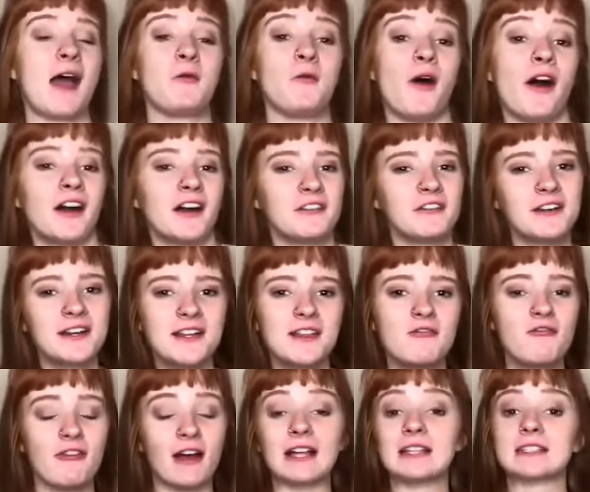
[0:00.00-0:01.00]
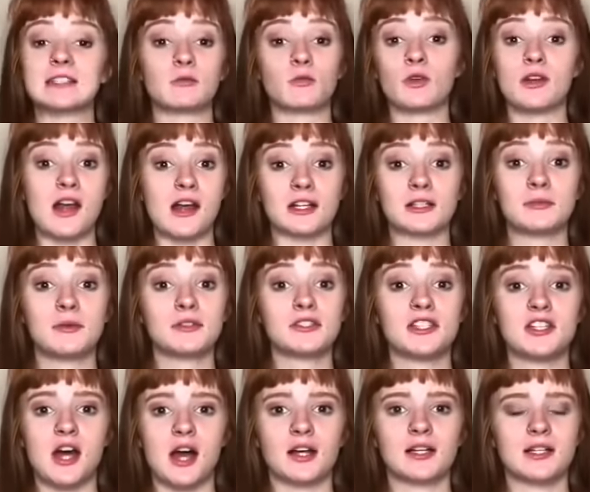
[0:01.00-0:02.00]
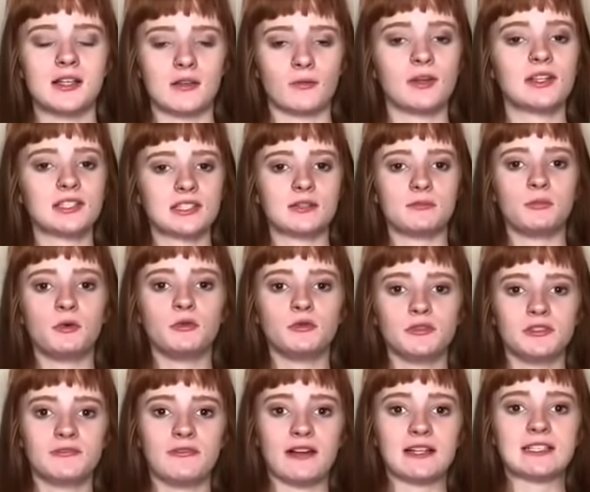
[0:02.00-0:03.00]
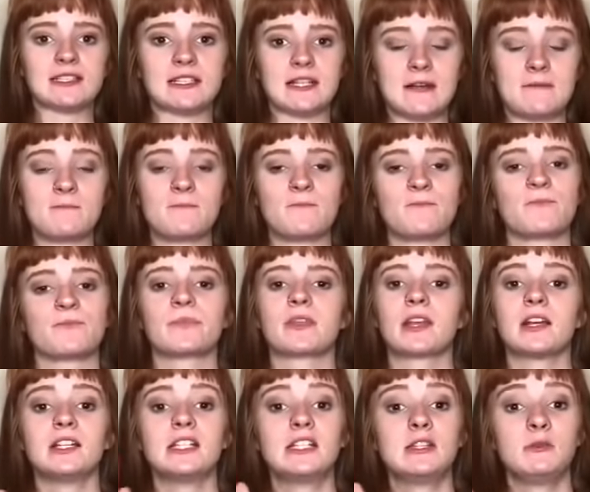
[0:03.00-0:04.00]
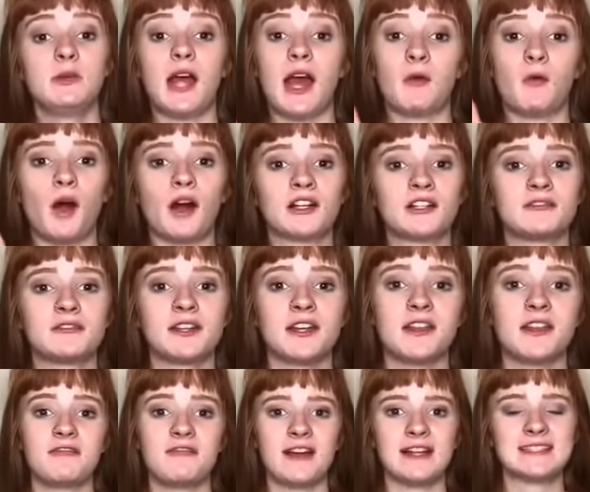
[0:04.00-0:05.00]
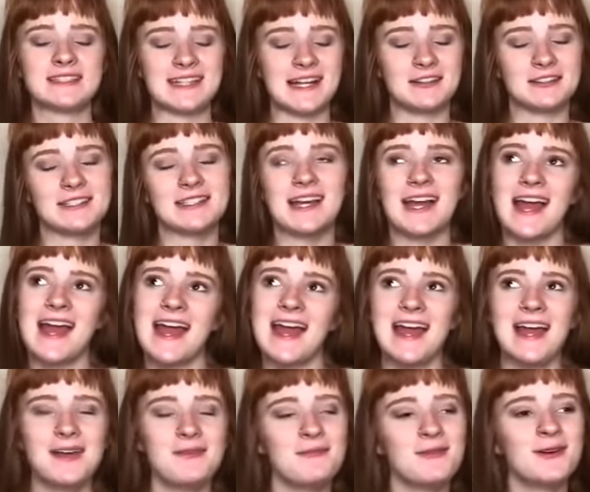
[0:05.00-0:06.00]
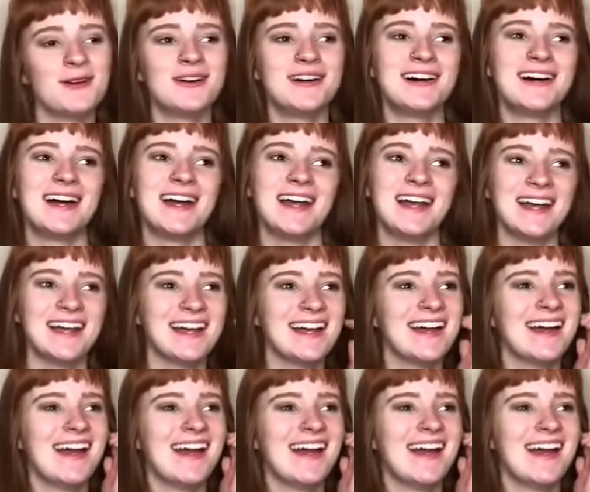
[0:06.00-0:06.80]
I walk over to the fence and we're not supposed to talk to them because the pool is fenced in. So I walked over fence and I was like, hey, boy.